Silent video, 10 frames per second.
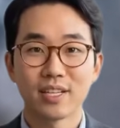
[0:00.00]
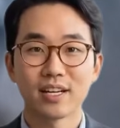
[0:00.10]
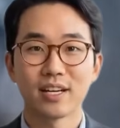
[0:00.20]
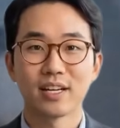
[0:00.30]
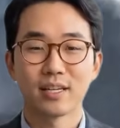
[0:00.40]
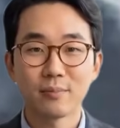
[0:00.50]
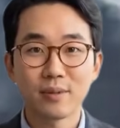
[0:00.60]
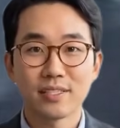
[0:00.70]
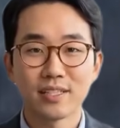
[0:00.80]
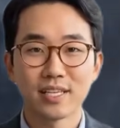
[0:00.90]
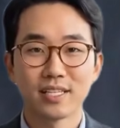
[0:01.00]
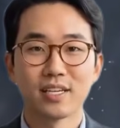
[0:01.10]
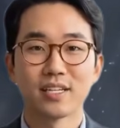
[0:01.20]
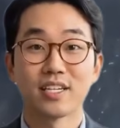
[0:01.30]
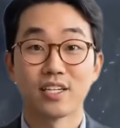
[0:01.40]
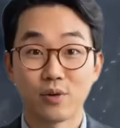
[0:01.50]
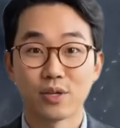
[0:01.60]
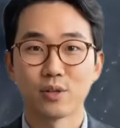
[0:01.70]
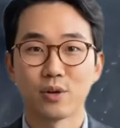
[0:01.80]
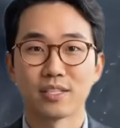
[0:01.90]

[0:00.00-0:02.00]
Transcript: a clean, damage-free tactical withdrawal.